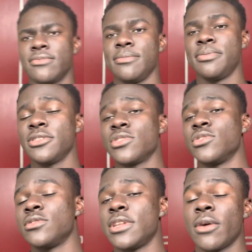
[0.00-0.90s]

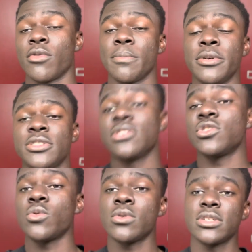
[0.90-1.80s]
we're pushing
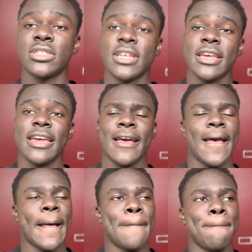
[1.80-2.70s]
towards.
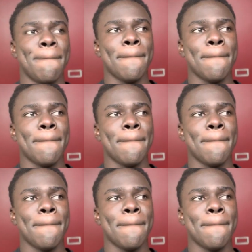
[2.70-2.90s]
And,